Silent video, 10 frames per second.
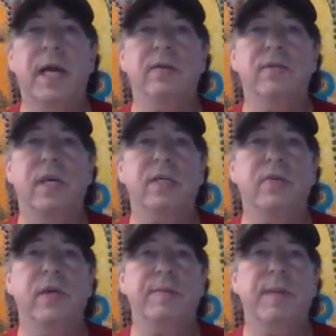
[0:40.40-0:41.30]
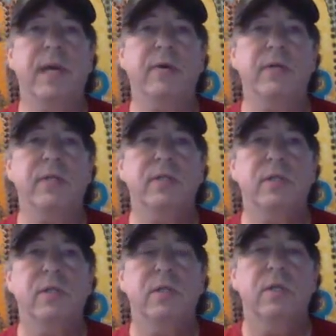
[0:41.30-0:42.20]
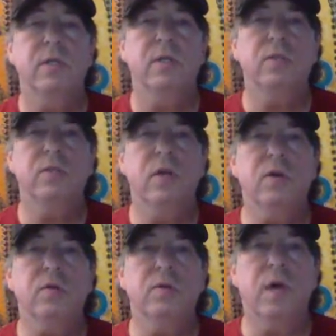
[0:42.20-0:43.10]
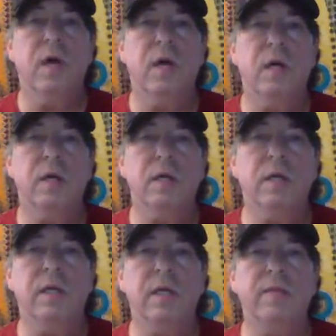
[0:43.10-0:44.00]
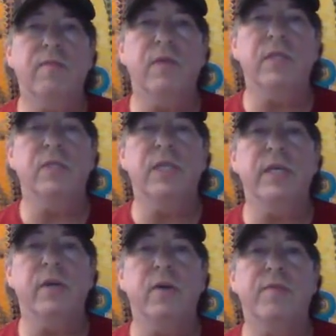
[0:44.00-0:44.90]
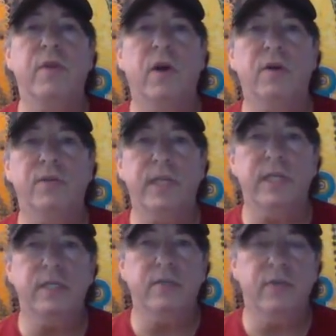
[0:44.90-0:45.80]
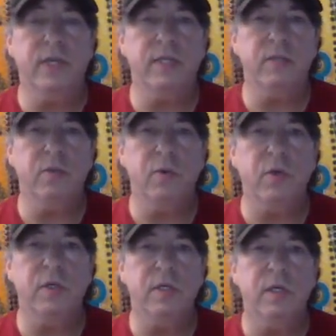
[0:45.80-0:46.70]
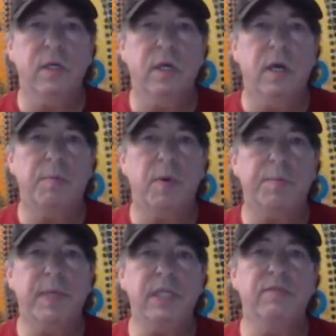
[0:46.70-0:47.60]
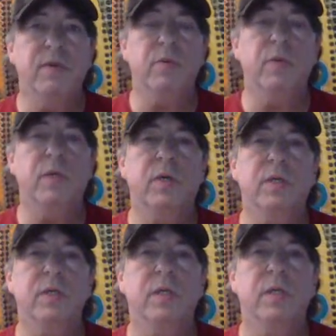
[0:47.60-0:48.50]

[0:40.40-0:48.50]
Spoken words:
outside great powers. So, if we see an overall trend toward a more peaceful world,